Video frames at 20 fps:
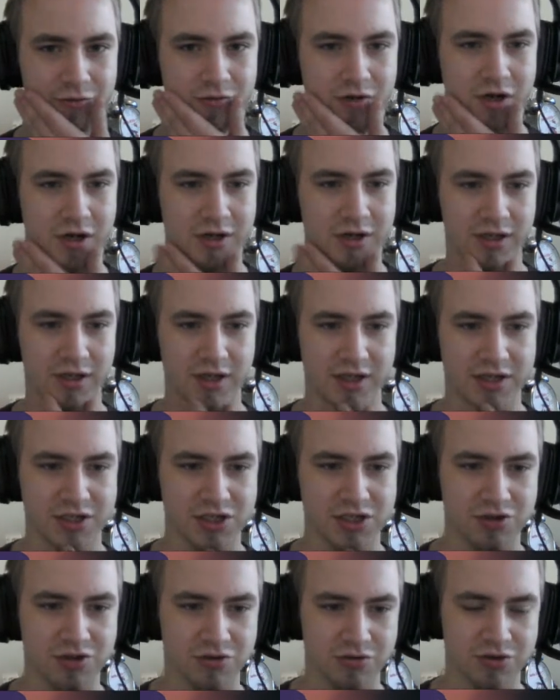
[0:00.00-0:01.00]
card they
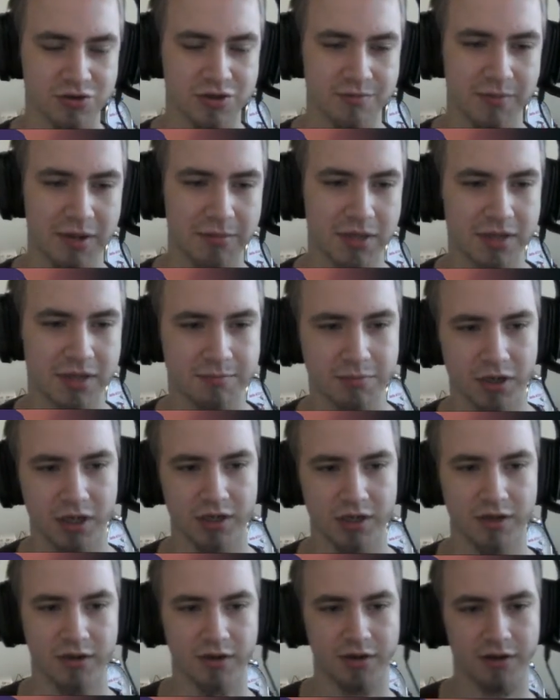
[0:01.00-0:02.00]
introduced, Mimic
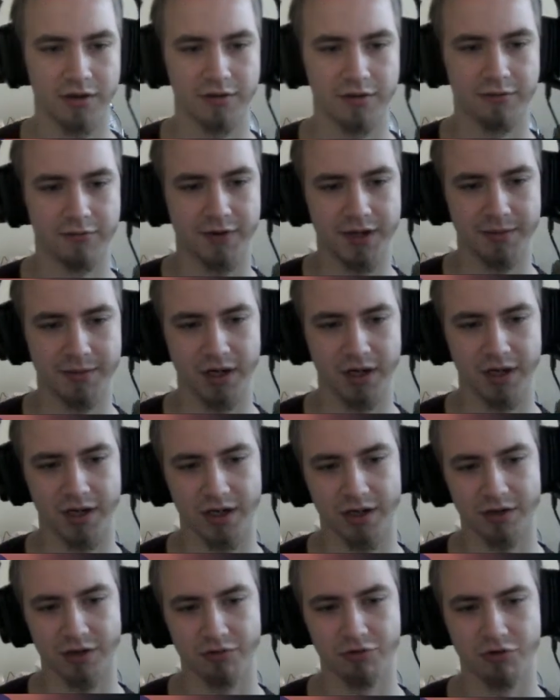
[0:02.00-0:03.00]
Pod, 3 mana,
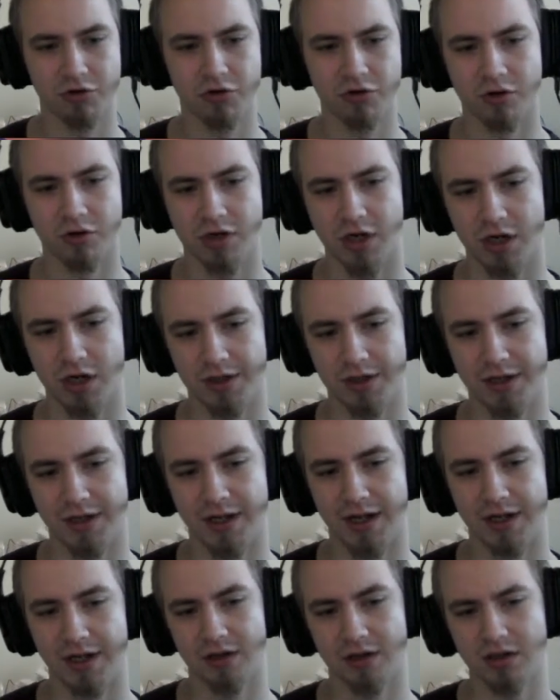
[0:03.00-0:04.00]
draw a card, then
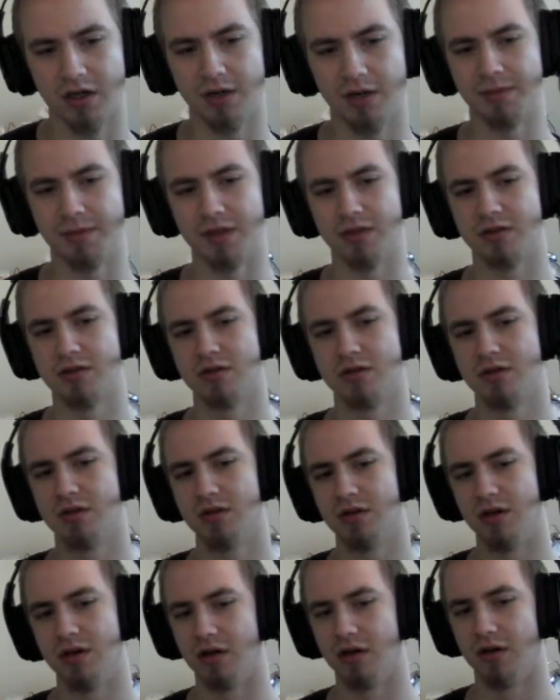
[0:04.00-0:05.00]
add a copy
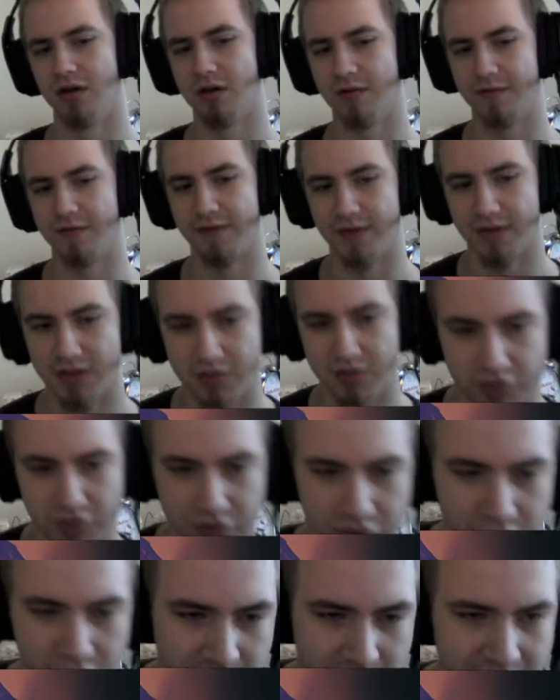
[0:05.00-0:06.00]
of it to
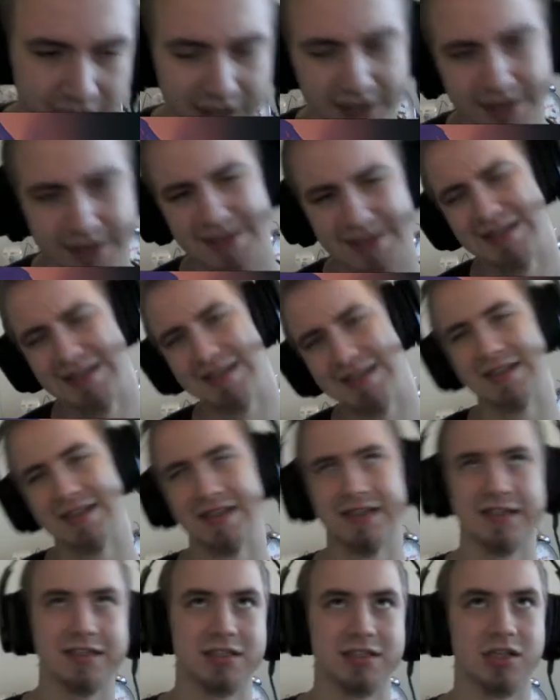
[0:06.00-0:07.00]
your hand.
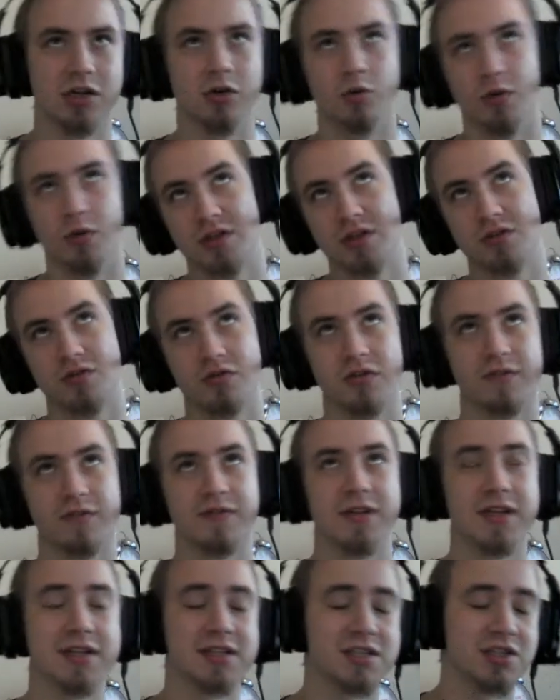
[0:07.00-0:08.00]
So with 2 of
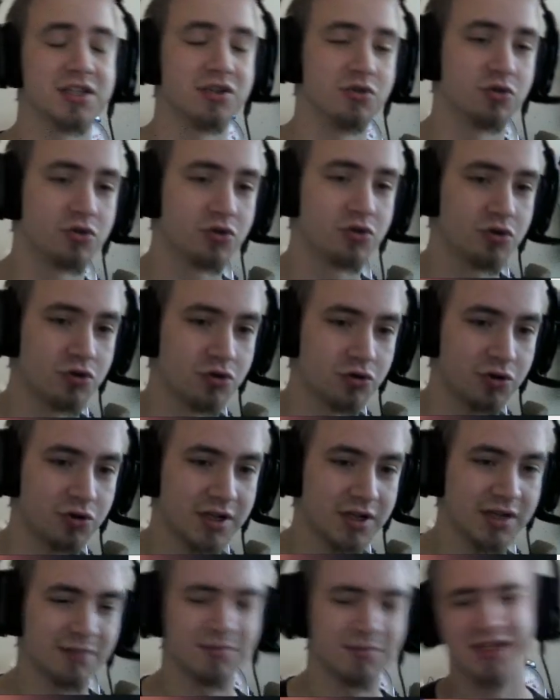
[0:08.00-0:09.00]
these you could
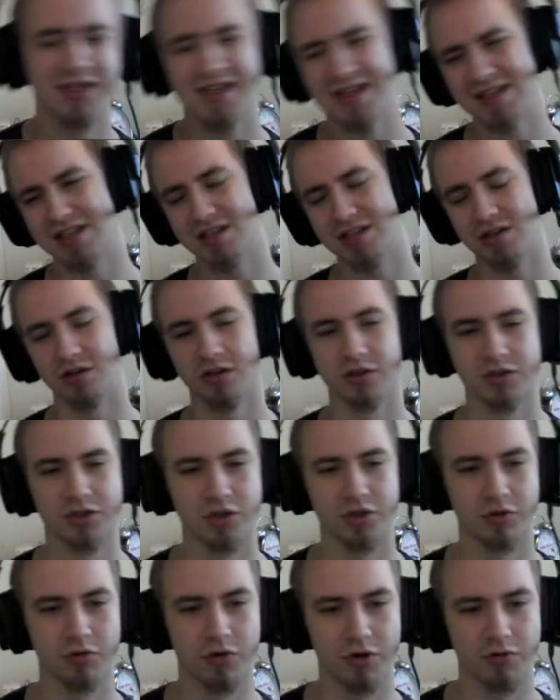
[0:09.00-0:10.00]
get, but that's
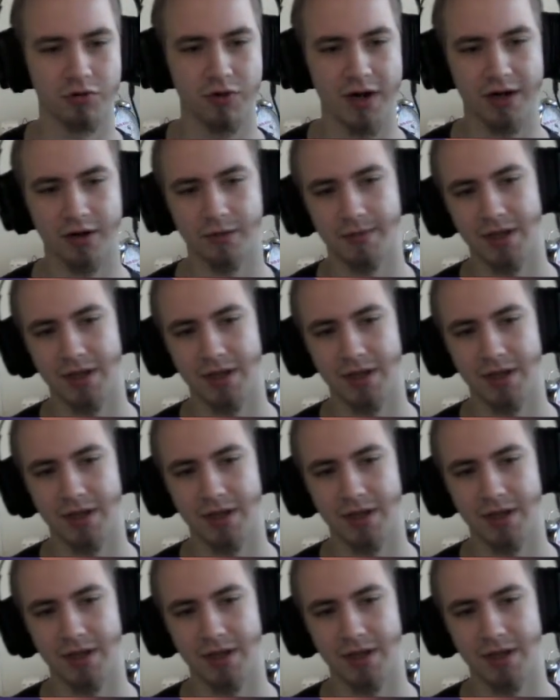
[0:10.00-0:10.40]
also a random